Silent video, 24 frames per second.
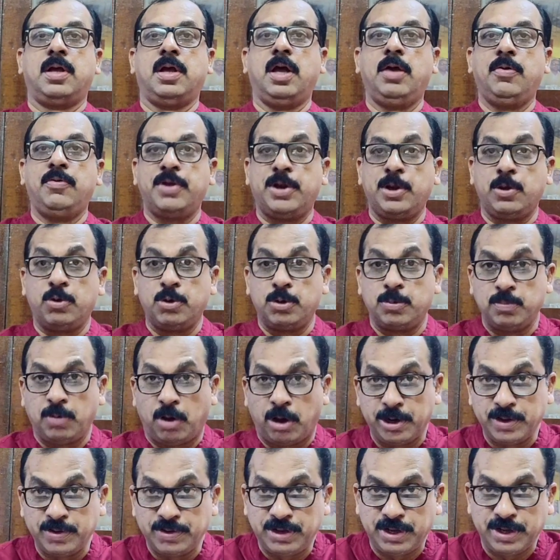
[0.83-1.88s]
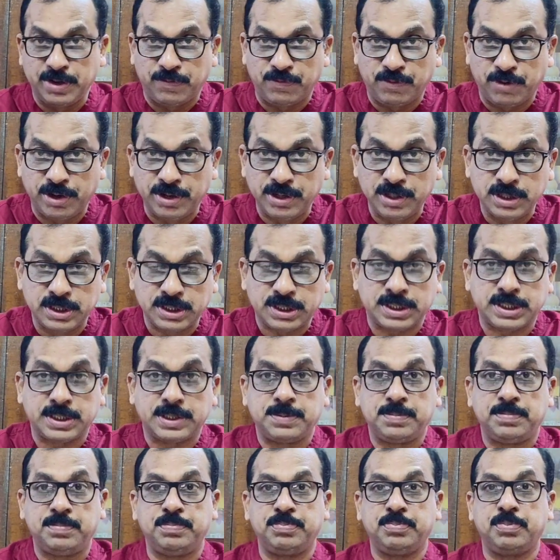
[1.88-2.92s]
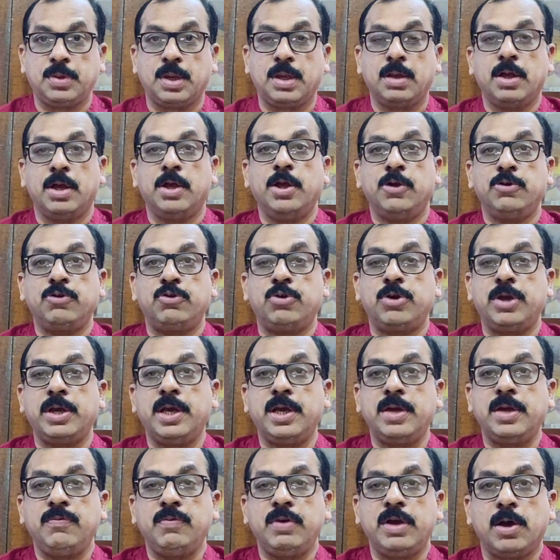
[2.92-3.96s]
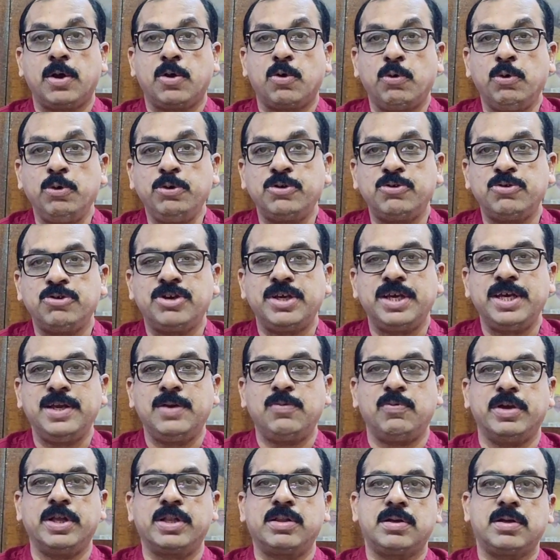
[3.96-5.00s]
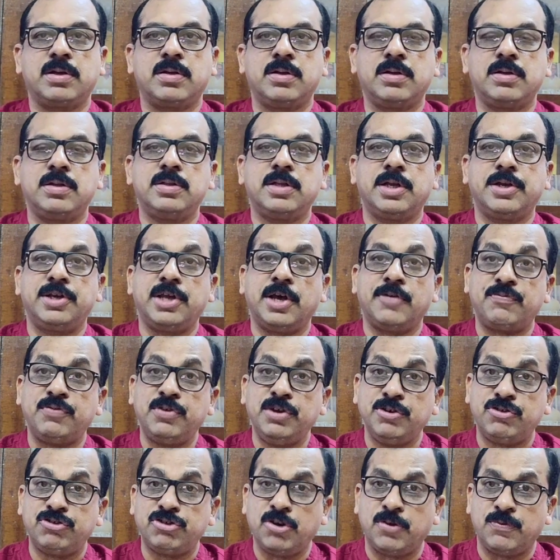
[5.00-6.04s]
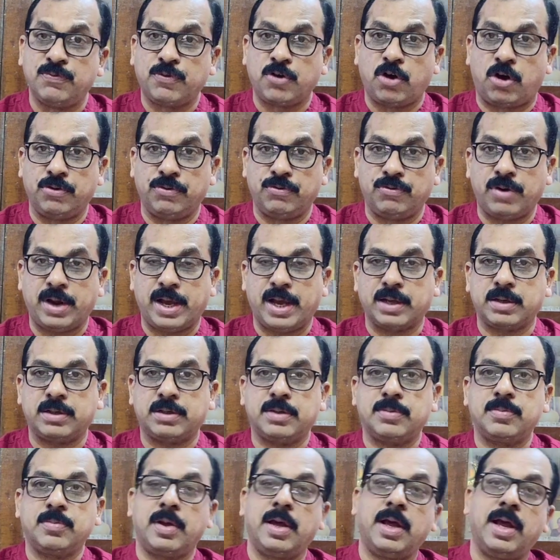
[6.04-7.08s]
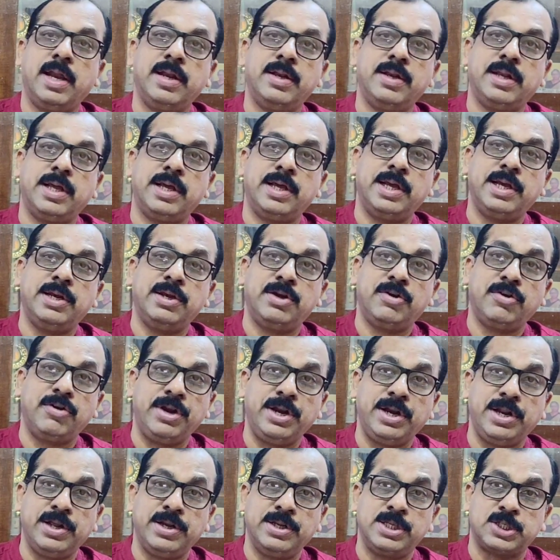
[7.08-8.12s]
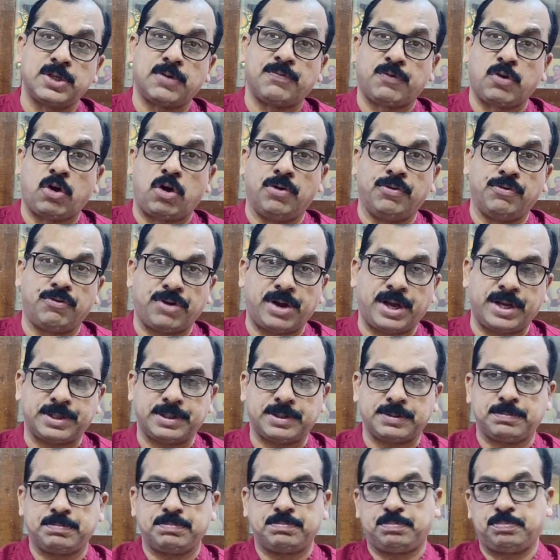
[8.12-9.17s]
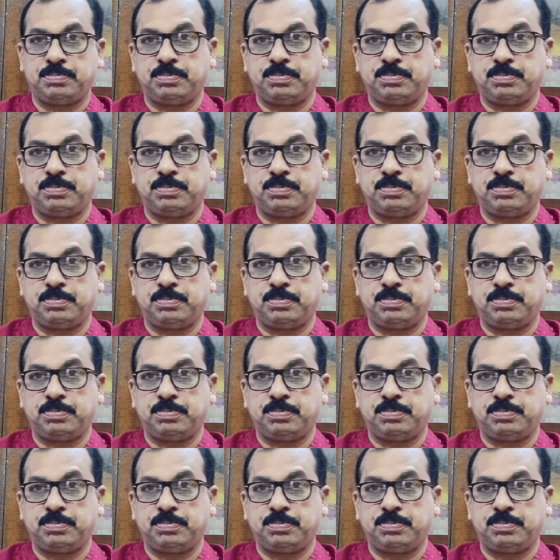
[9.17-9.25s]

A very good morning, dear friends. Today we are going to deal with the definition of contract and the ingredients of contract.